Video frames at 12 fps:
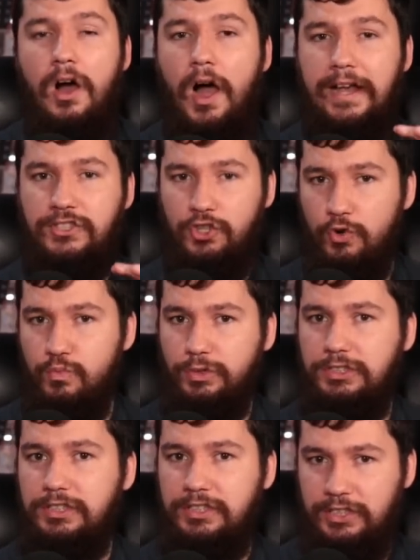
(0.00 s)
I don't
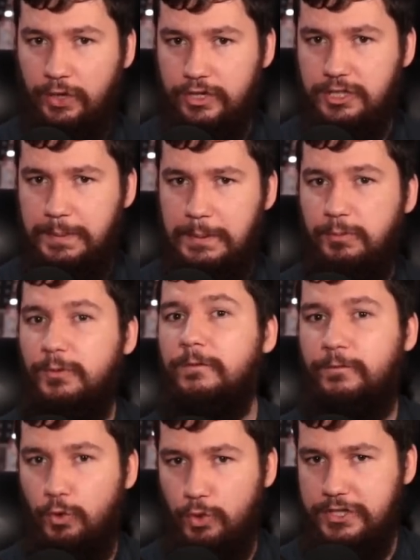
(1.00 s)
want to discourage people from
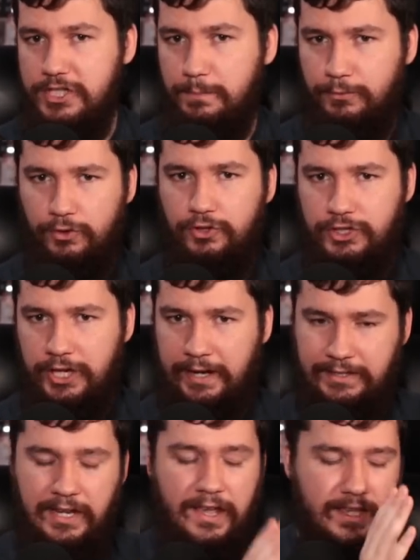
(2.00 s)
forking a
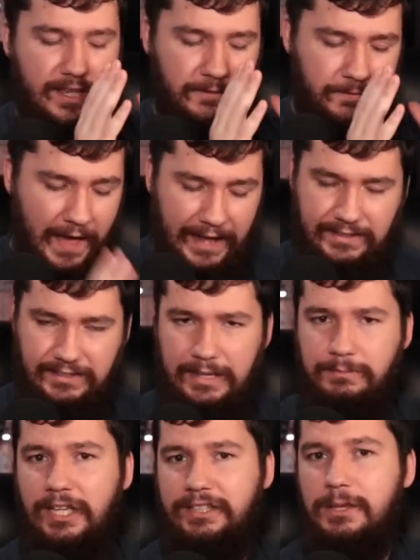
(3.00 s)
project if that
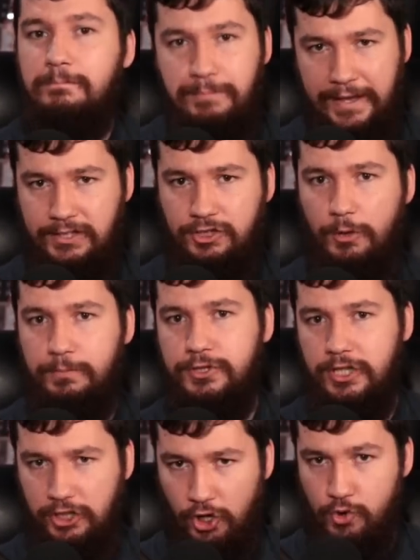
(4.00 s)
seems like the best
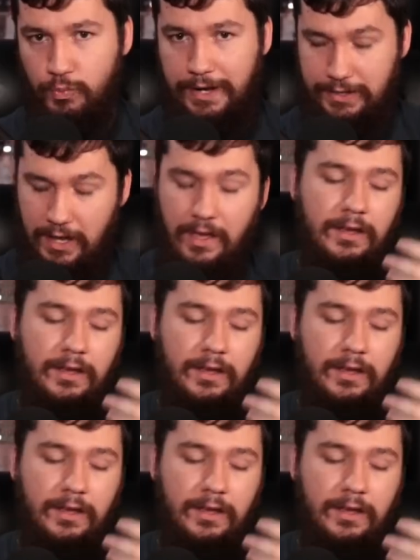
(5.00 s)
option to go with.